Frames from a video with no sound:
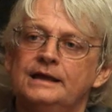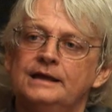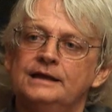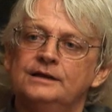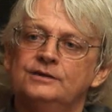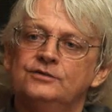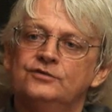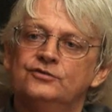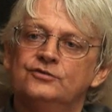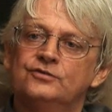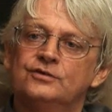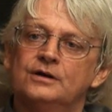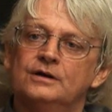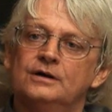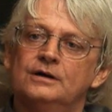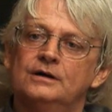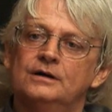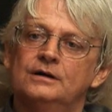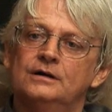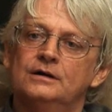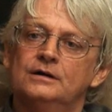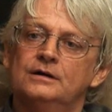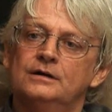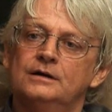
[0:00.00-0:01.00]
It's
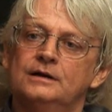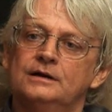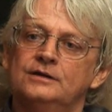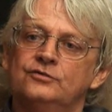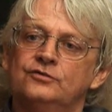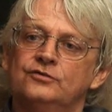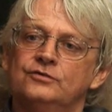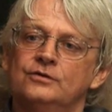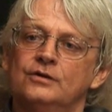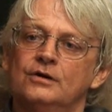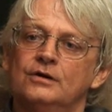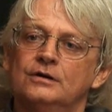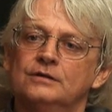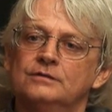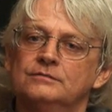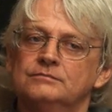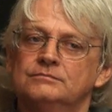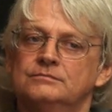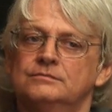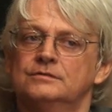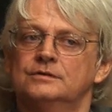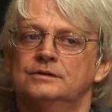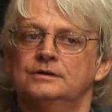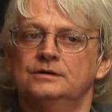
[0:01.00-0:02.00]
not
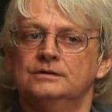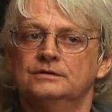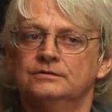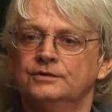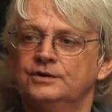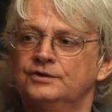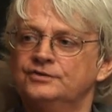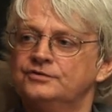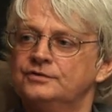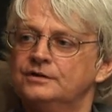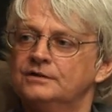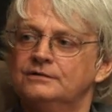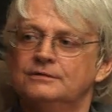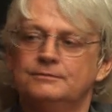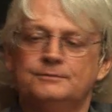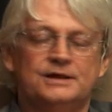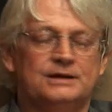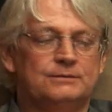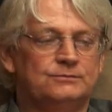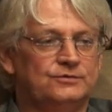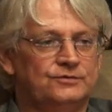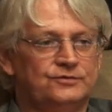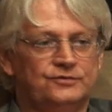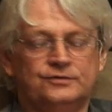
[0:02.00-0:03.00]
the University of
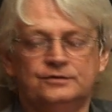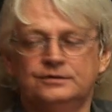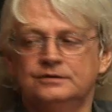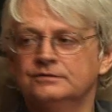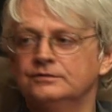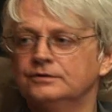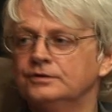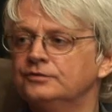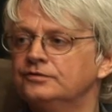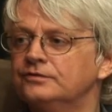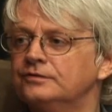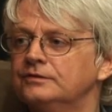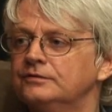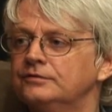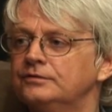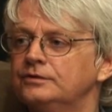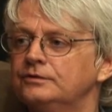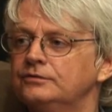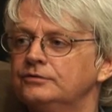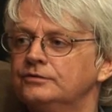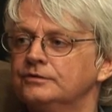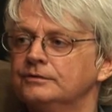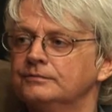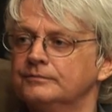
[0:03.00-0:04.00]
Alabama, it's the University of
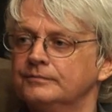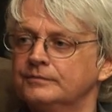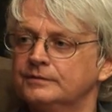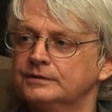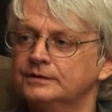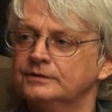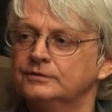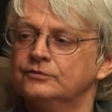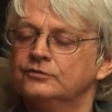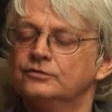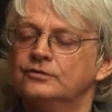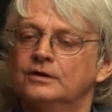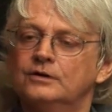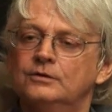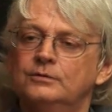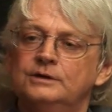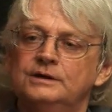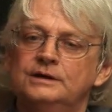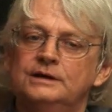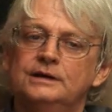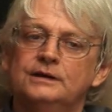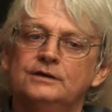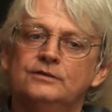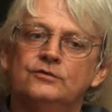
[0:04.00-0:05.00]
Houston. So we
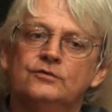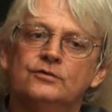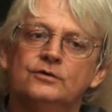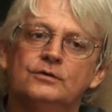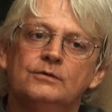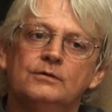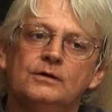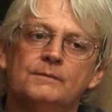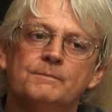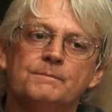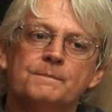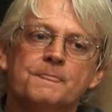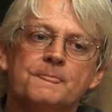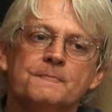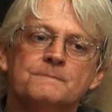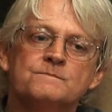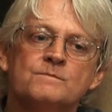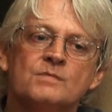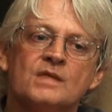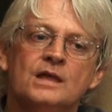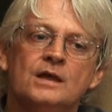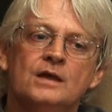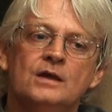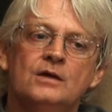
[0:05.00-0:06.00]
need to,
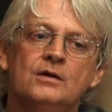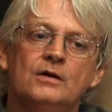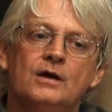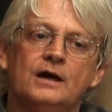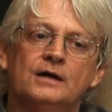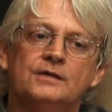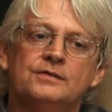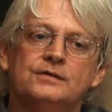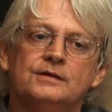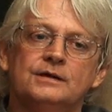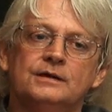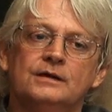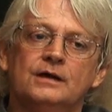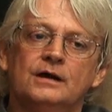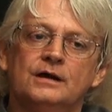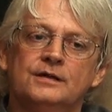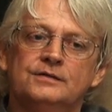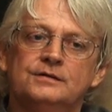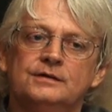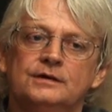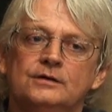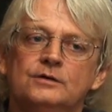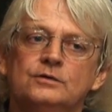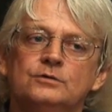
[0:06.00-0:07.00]
I
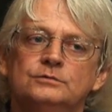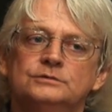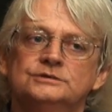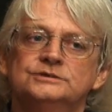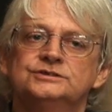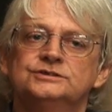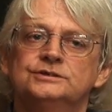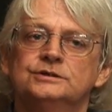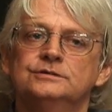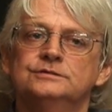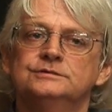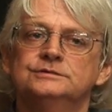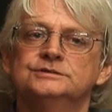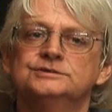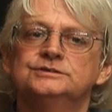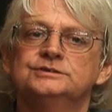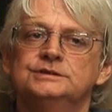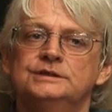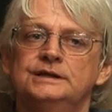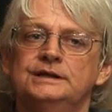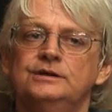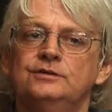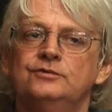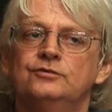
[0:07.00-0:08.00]
think all the students
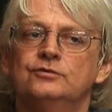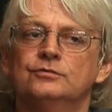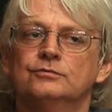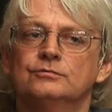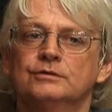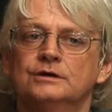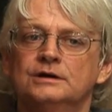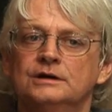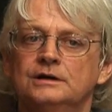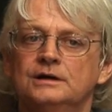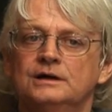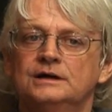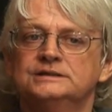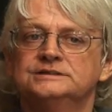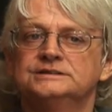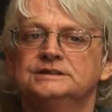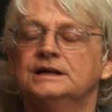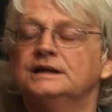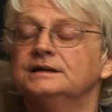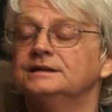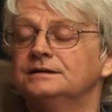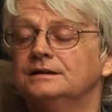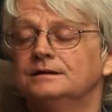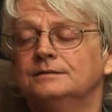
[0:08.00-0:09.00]
need to realise
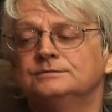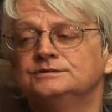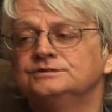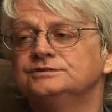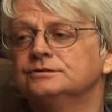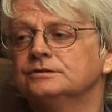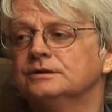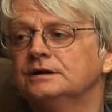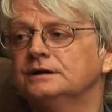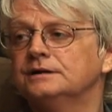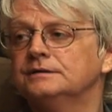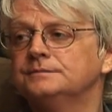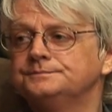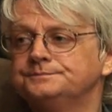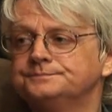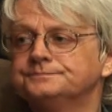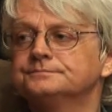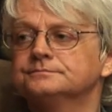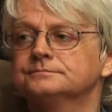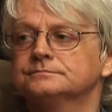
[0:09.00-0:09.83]
that and demonstrate it.